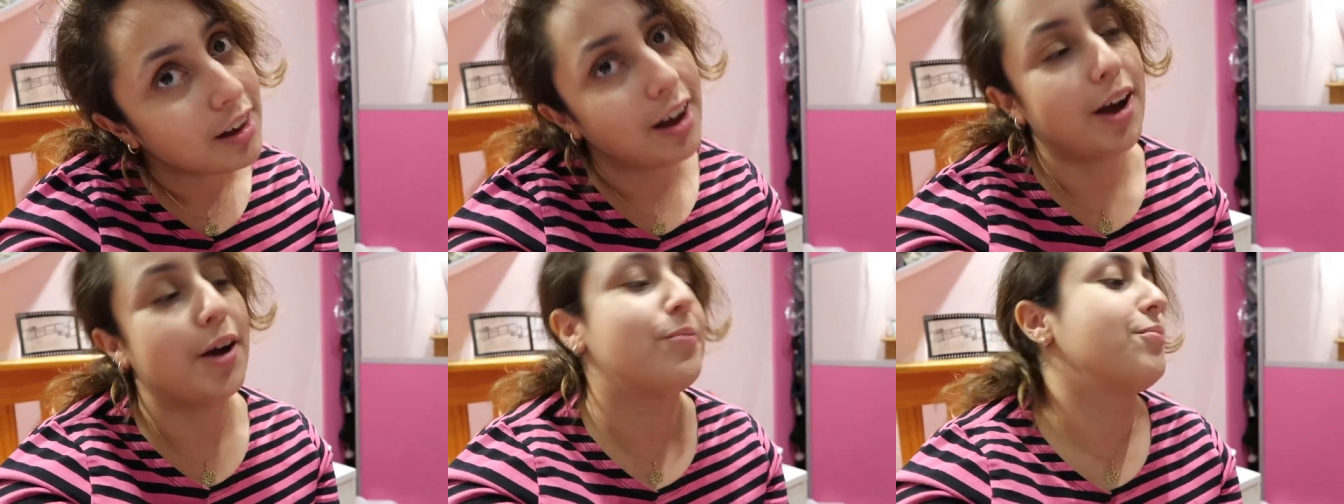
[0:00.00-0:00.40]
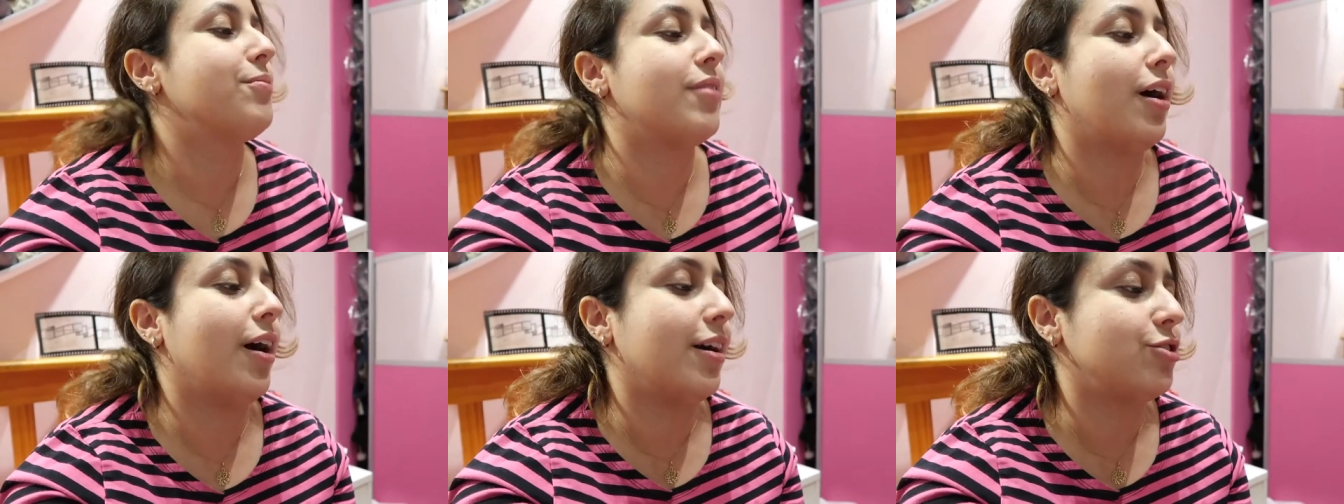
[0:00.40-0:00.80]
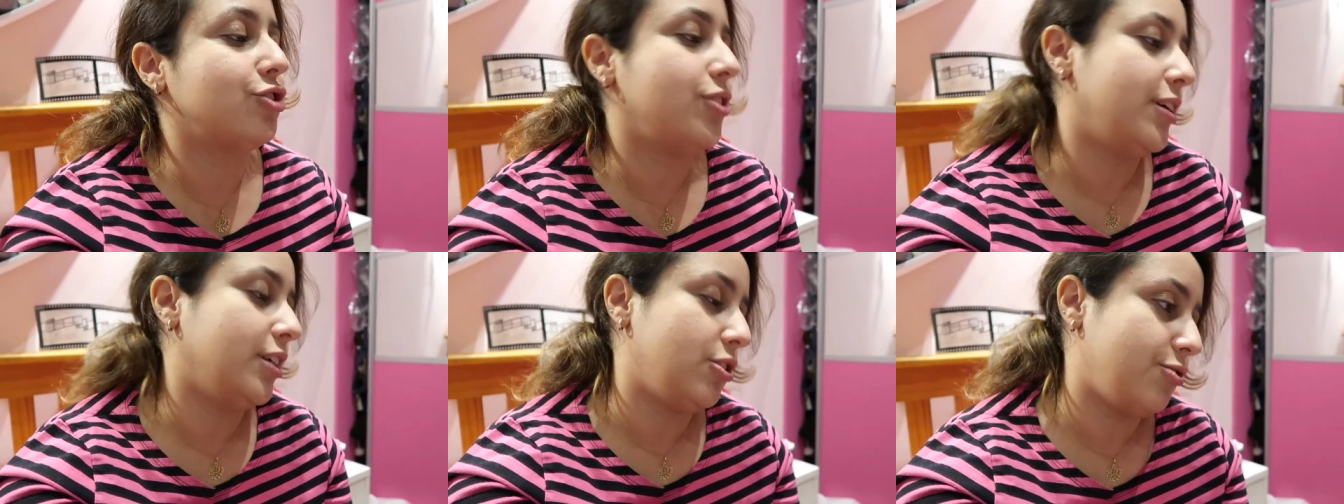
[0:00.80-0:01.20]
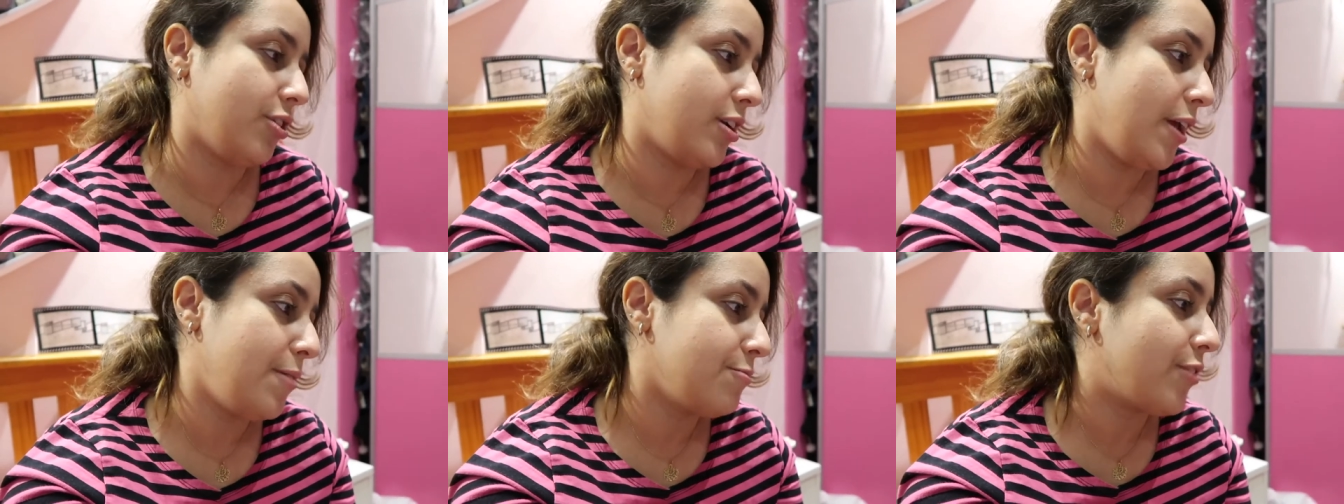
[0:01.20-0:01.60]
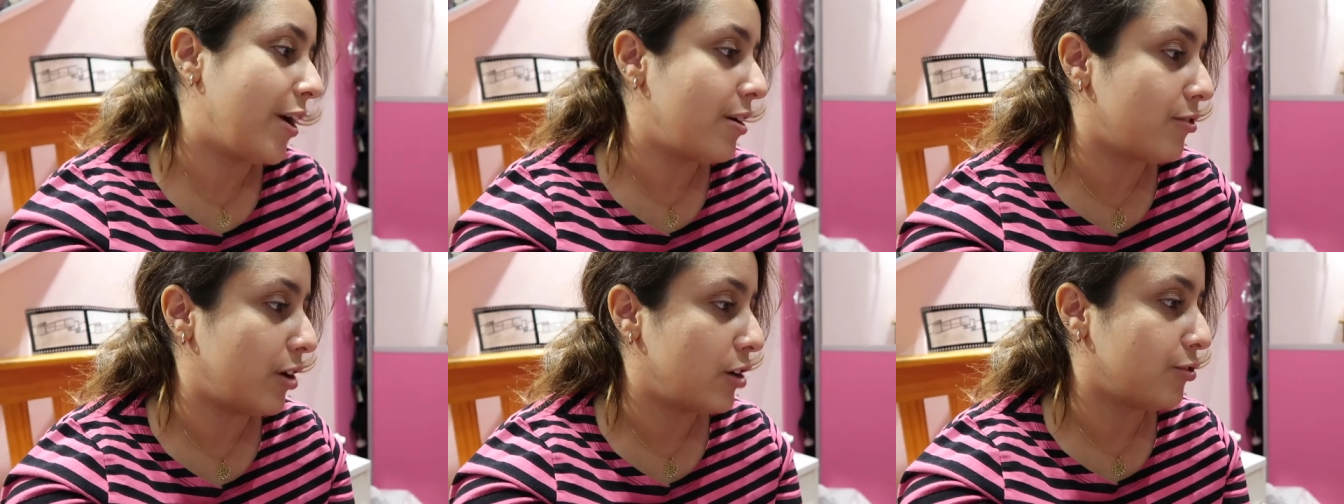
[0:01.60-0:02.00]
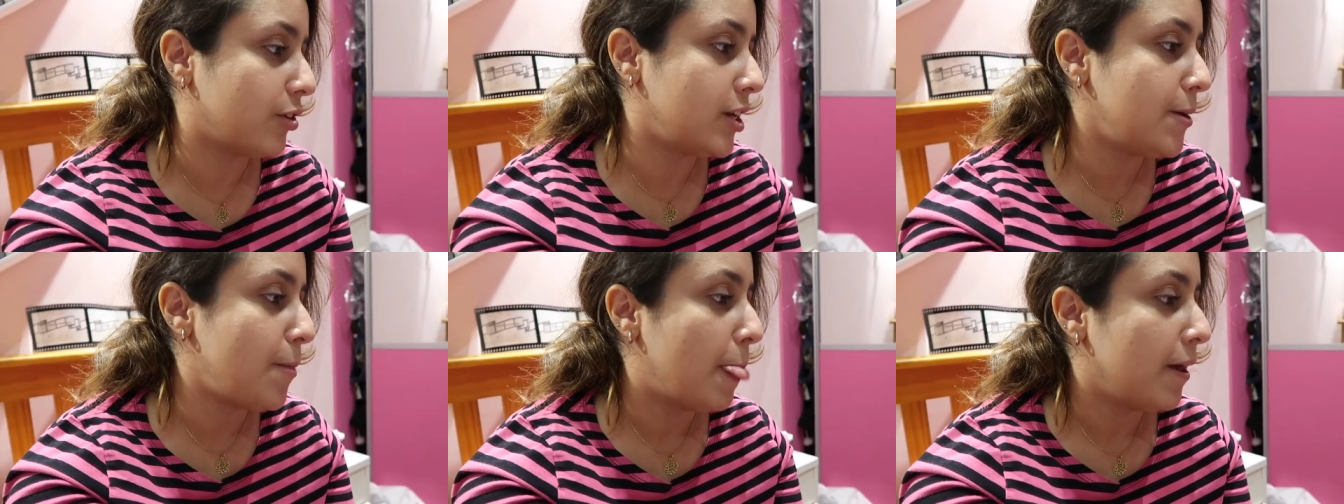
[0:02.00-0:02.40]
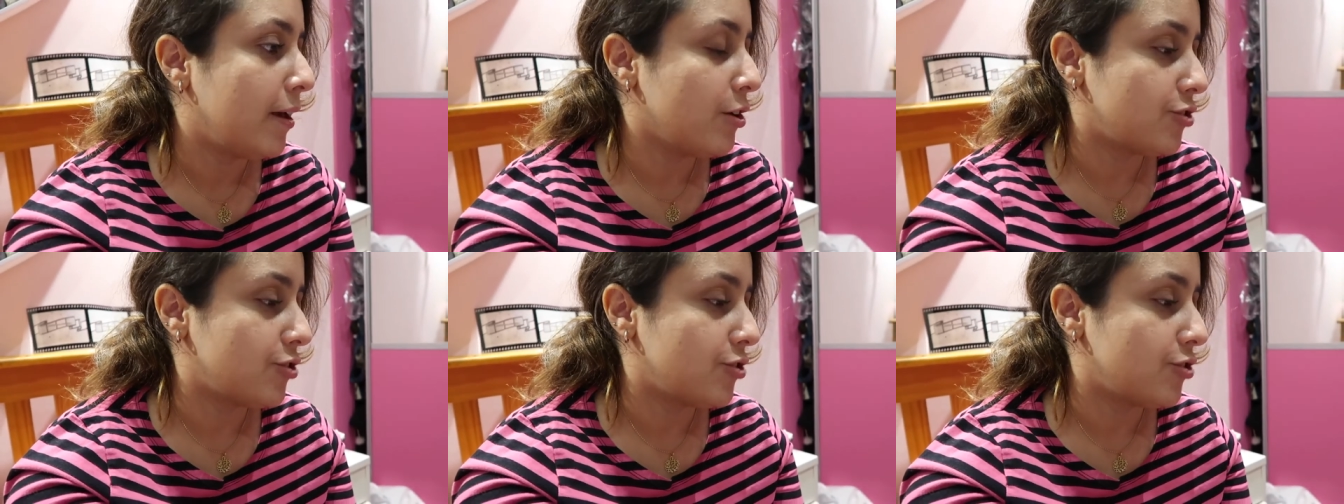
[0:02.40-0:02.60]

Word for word: And she is funny, very, very funny.